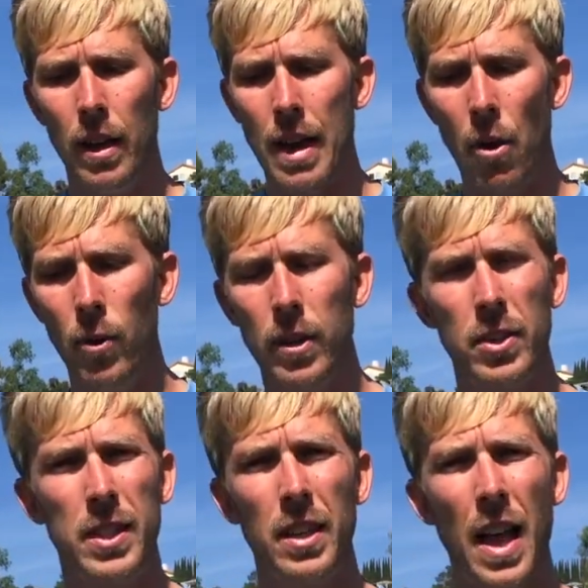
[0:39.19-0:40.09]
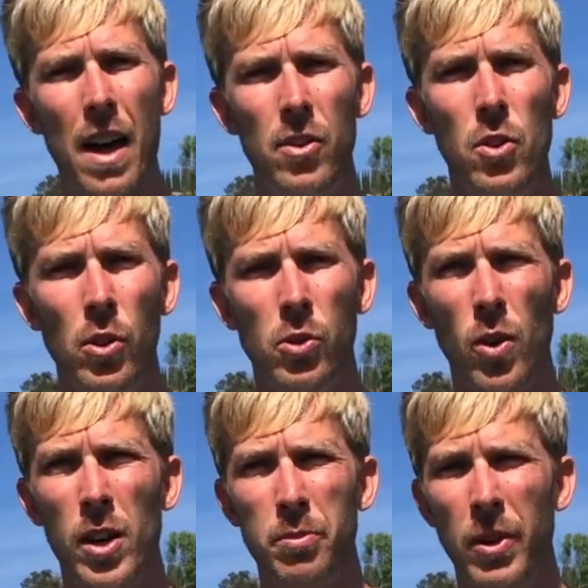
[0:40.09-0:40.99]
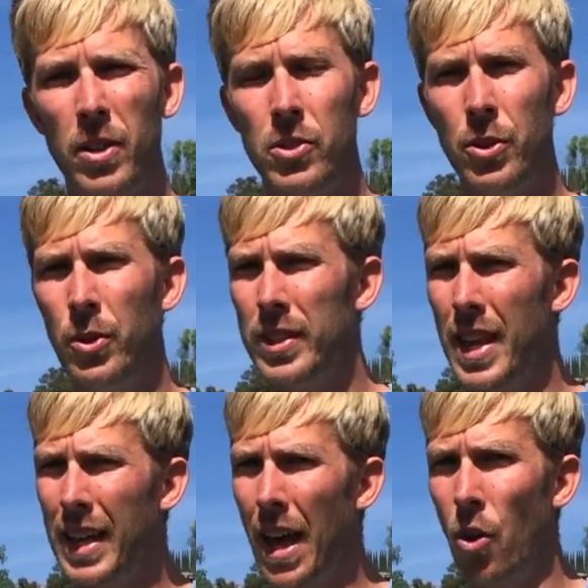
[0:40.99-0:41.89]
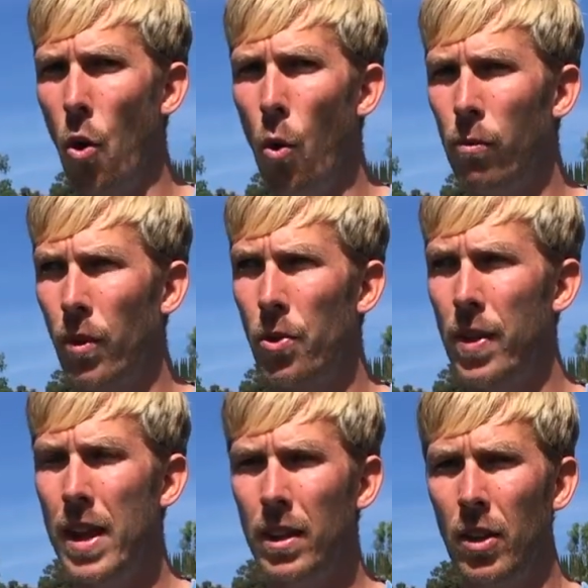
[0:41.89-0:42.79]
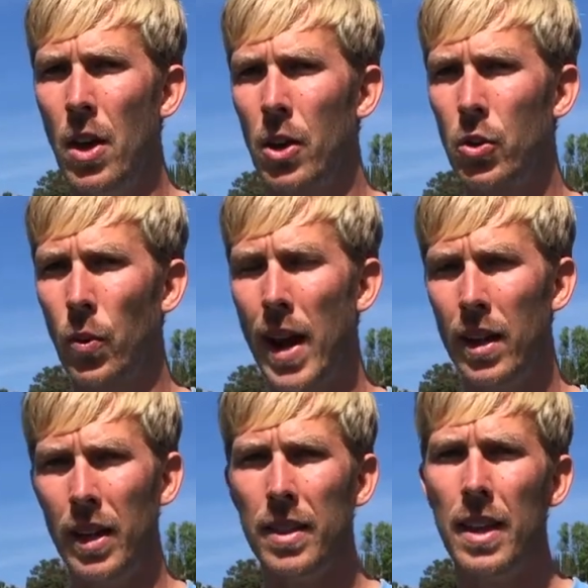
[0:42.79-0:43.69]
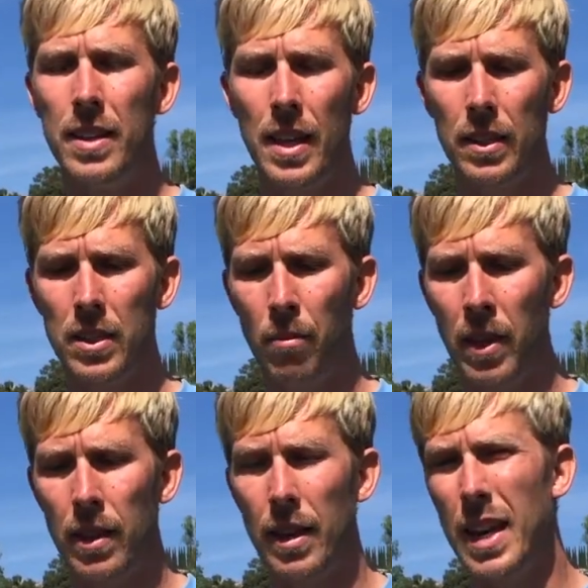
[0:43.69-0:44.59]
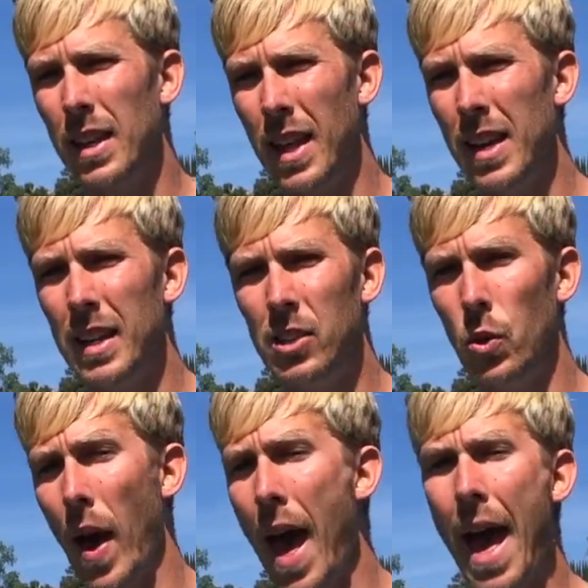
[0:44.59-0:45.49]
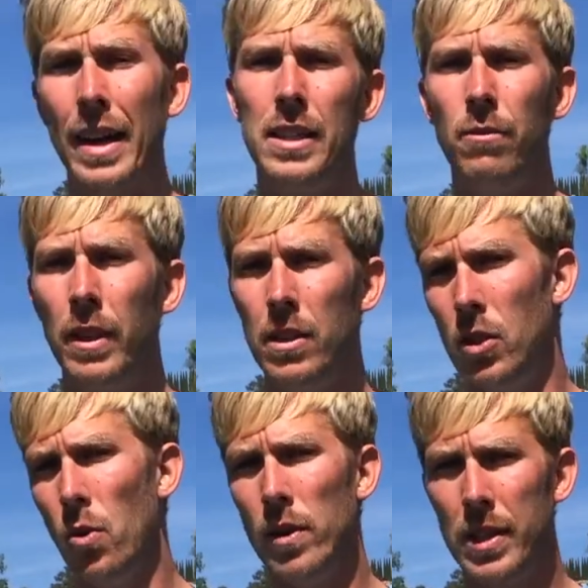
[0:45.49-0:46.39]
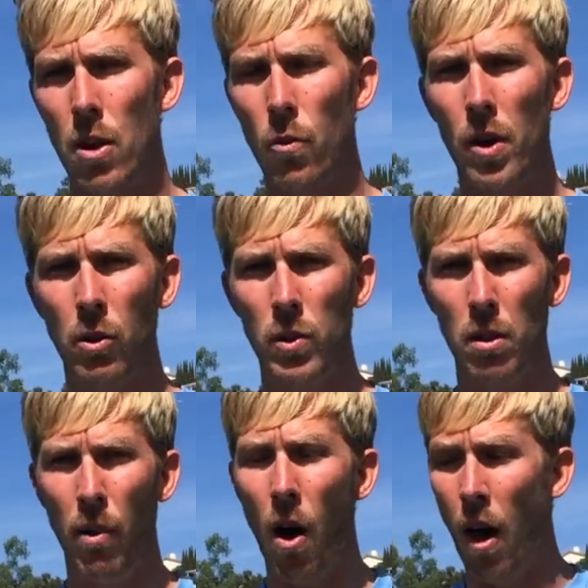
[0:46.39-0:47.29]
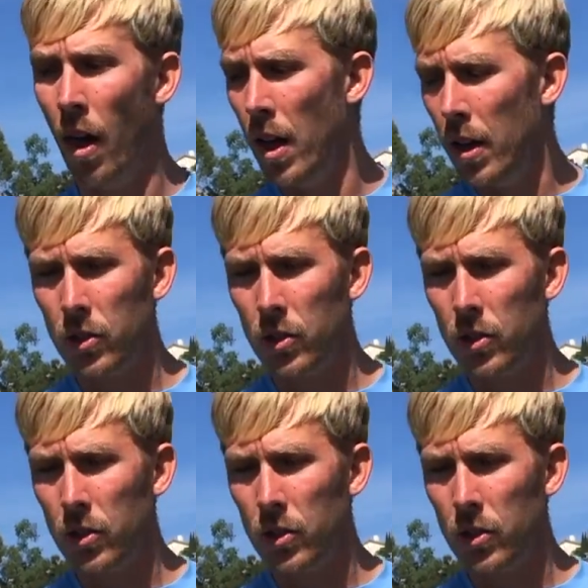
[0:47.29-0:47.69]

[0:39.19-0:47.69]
Now, what you'll see a lot of new lacrosse players do is they kind of overthink cradling. They think it's something that they need to actively do as they're running with the ball.